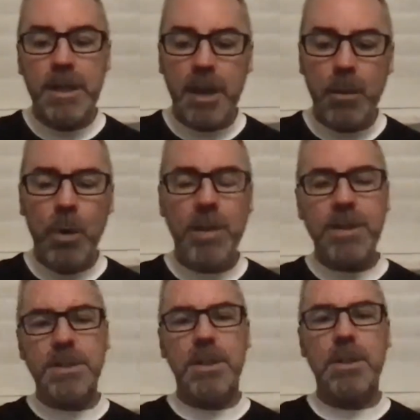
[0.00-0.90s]
And one of the
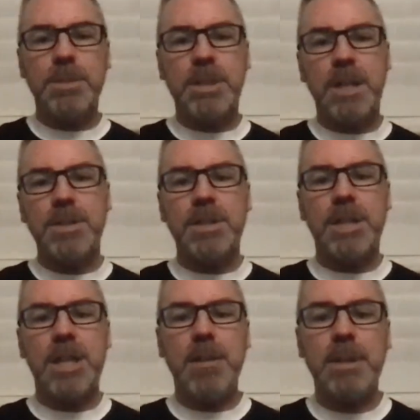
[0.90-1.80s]
circumstances
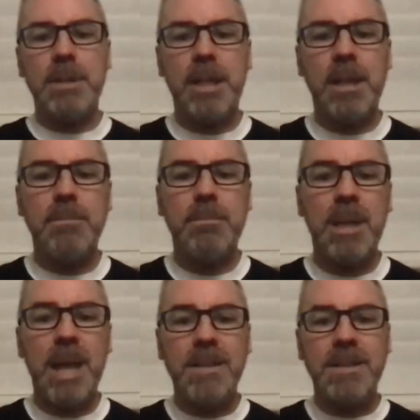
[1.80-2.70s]
came in
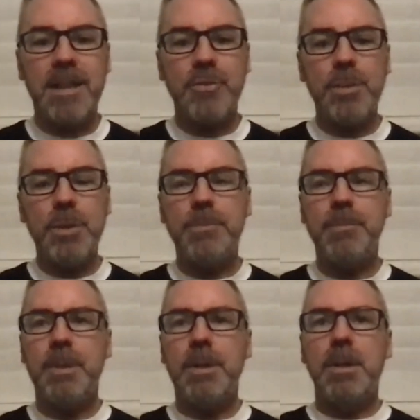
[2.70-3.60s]
Milan-San Remo,
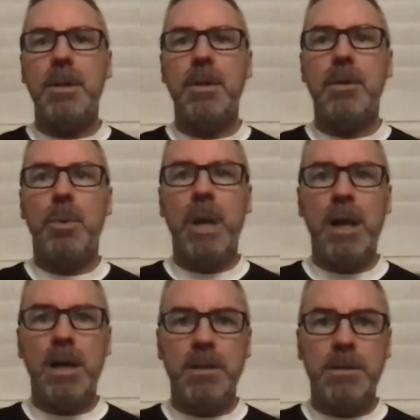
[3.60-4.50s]

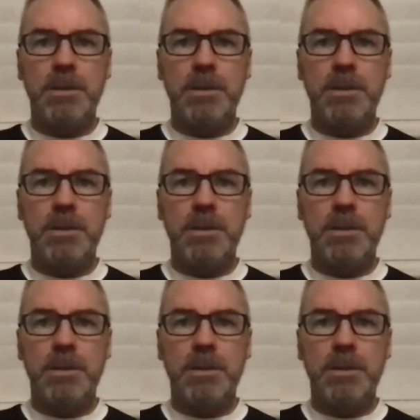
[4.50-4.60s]
where